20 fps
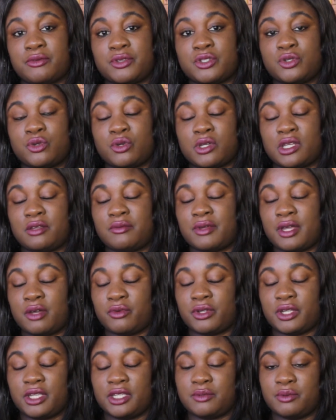was talking about
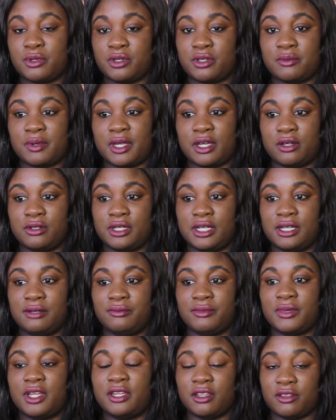when I spoke
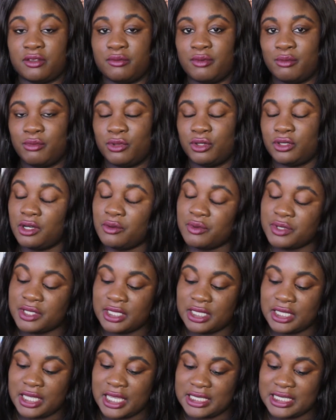about another memoir that was
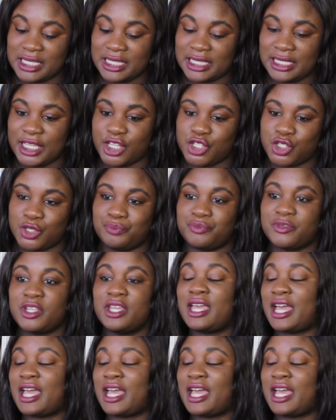in an essay collection.